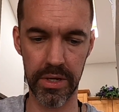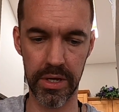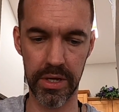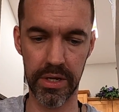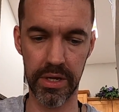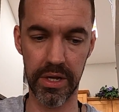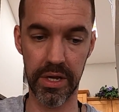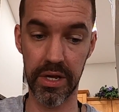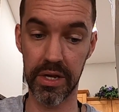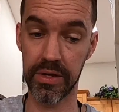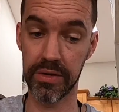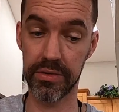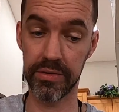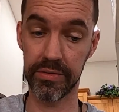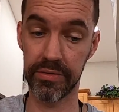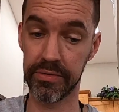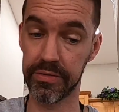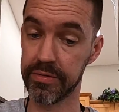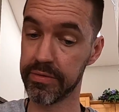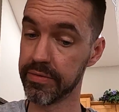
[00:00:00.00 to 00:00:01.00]
It
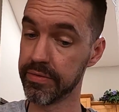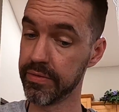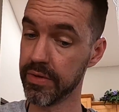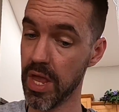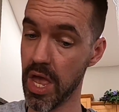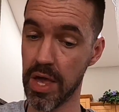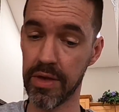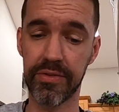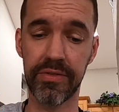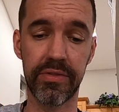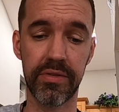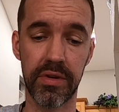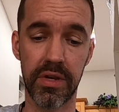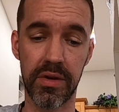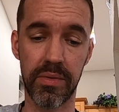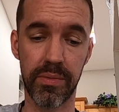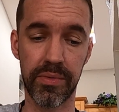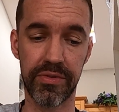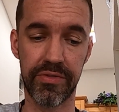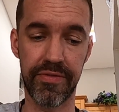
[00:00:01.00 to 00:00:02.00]
is, yes,
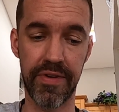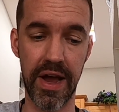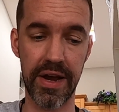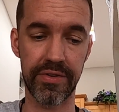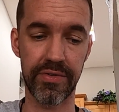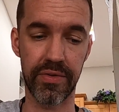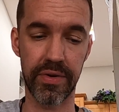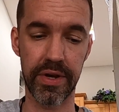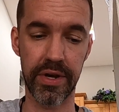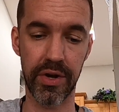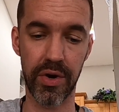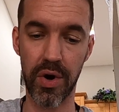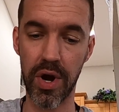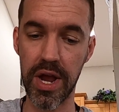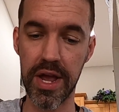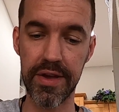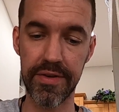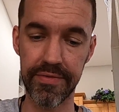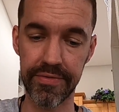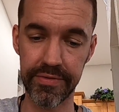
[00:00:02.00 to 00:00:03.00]
it was factory
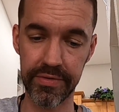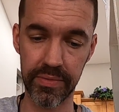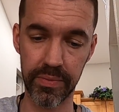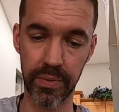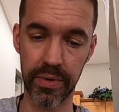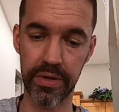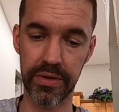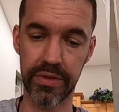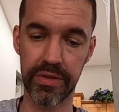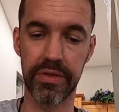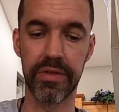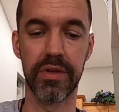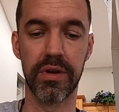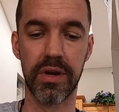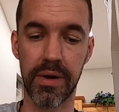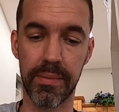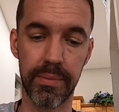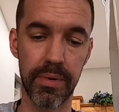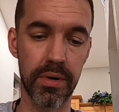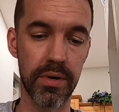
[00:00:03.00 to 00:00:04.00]
engraved with the
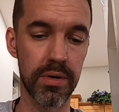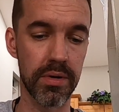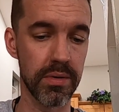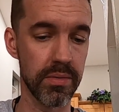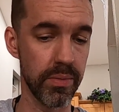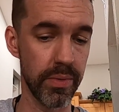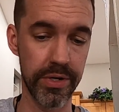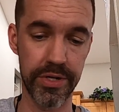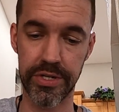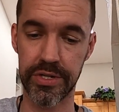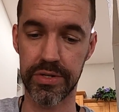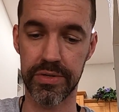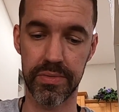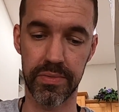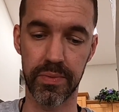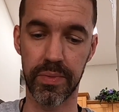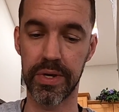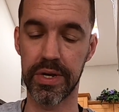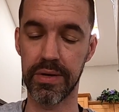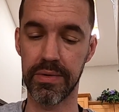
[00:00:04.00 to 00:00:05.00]
number, which
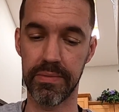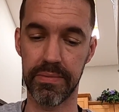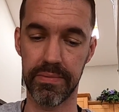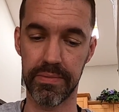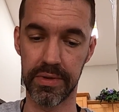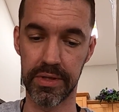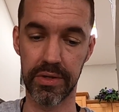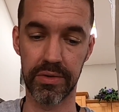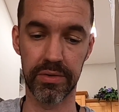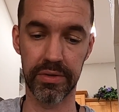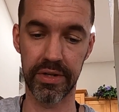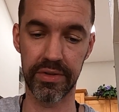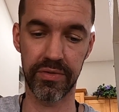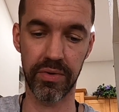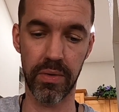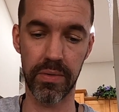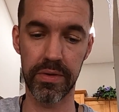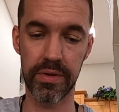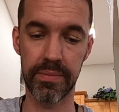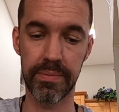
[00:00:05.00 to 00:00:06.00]
we literally
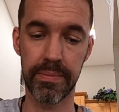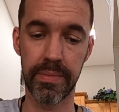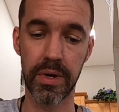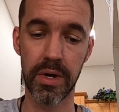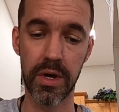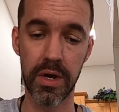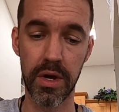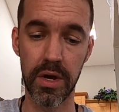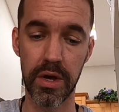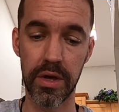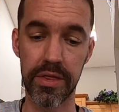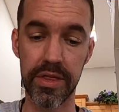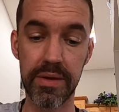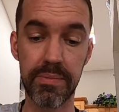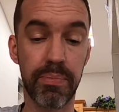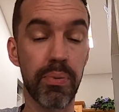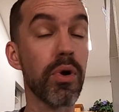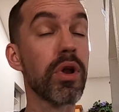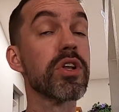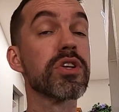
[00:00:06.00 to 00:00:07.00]
told them. The
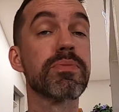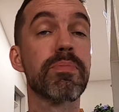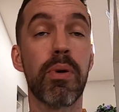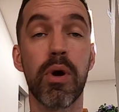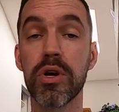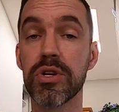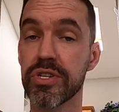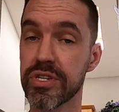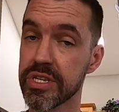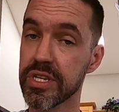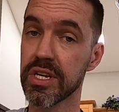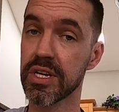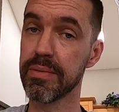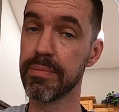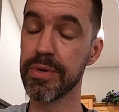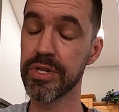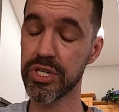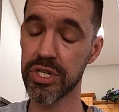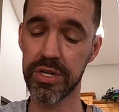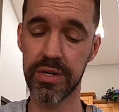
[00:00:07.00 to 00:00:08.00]
British Purchasing
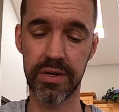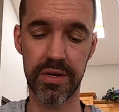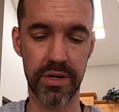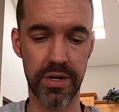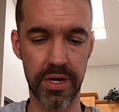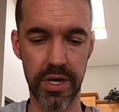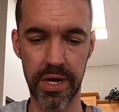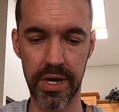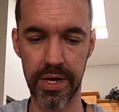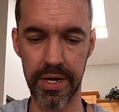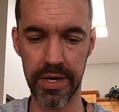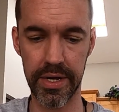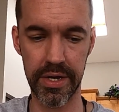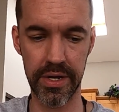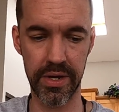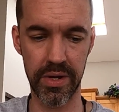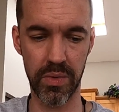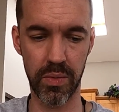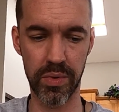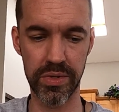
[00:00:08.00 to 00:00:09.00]
Commission
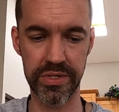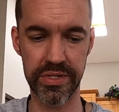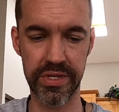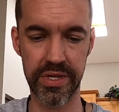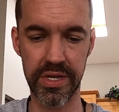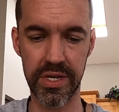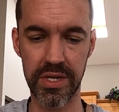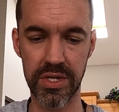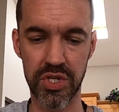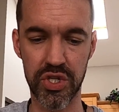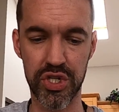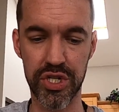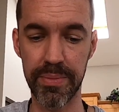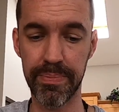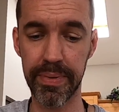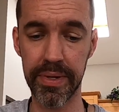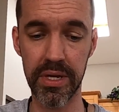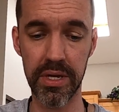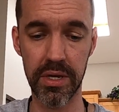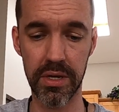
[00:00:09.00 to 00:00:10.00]
was the
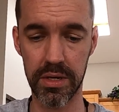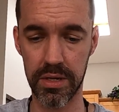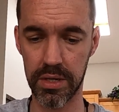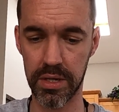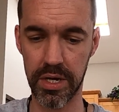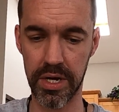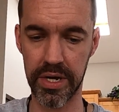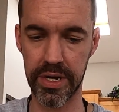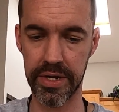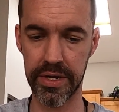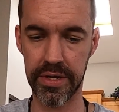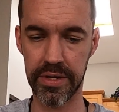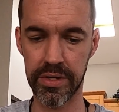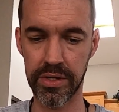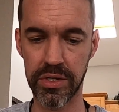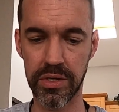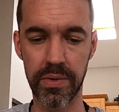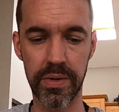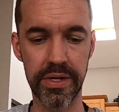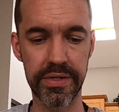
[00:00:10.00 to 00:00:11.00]
shipping
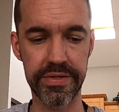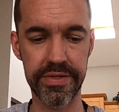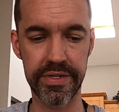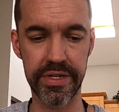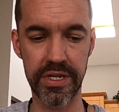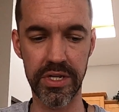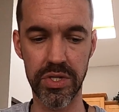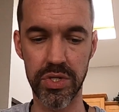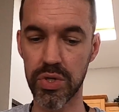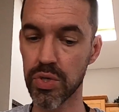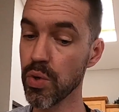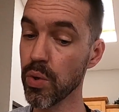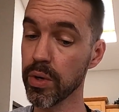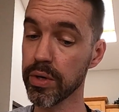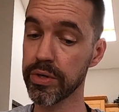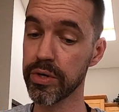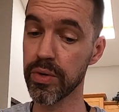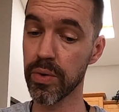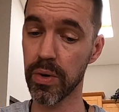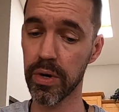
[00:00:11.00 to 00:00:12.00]
unit in New
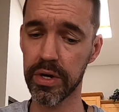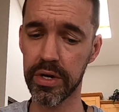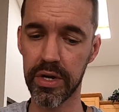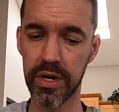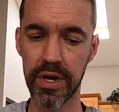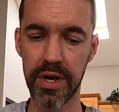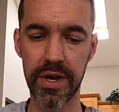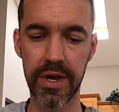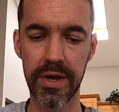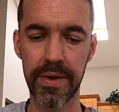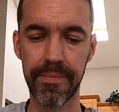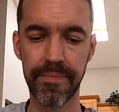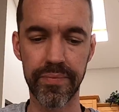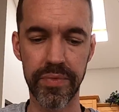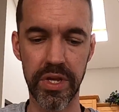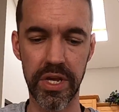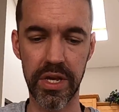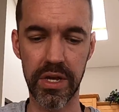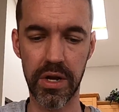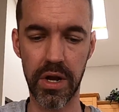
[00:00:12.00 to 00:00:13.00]
York.
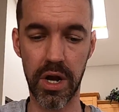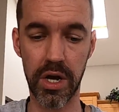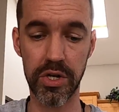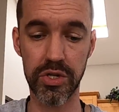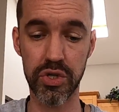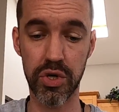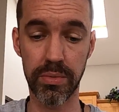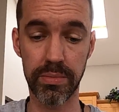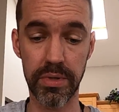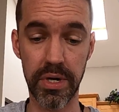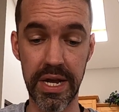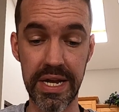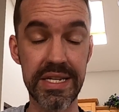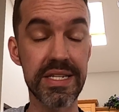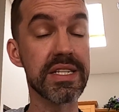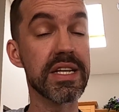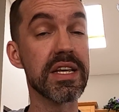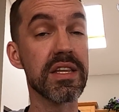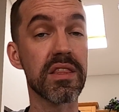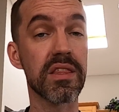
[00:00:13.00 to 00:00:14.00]
And October
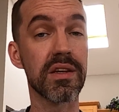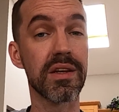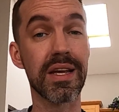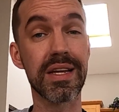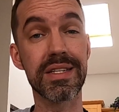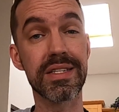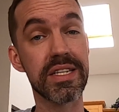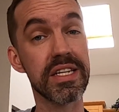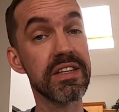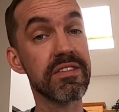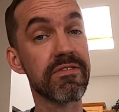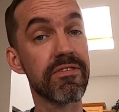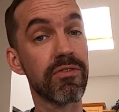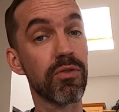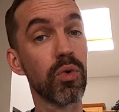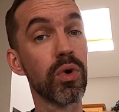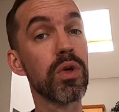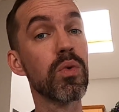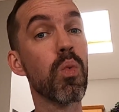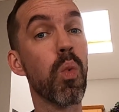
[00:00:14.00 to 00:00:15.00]
18th,
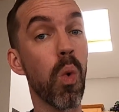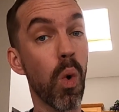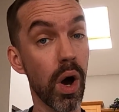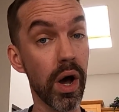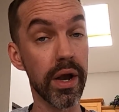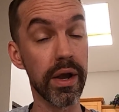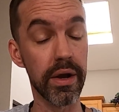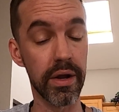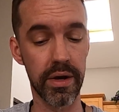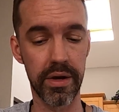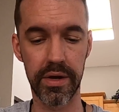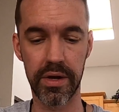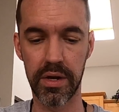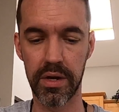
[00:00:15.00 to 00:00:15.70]
1941,